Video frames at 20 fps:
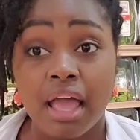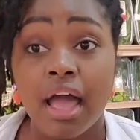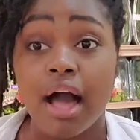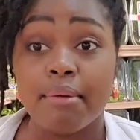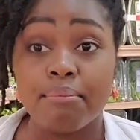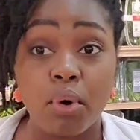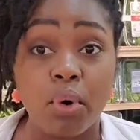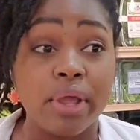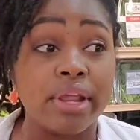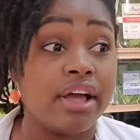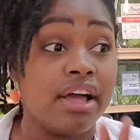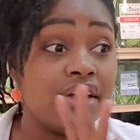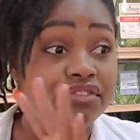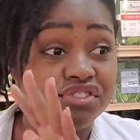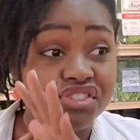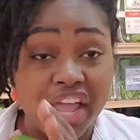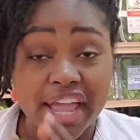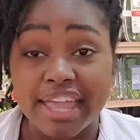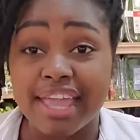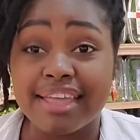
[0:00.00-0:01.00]
a point of
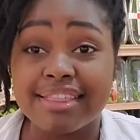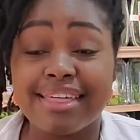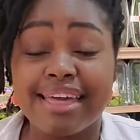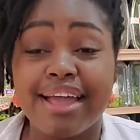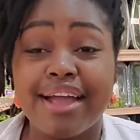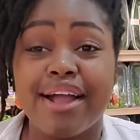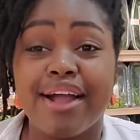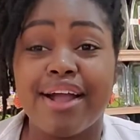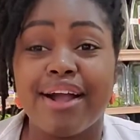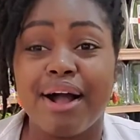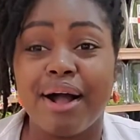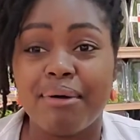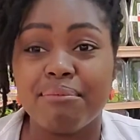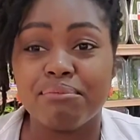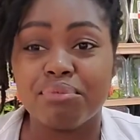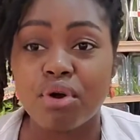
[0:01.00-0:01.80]
checking their um,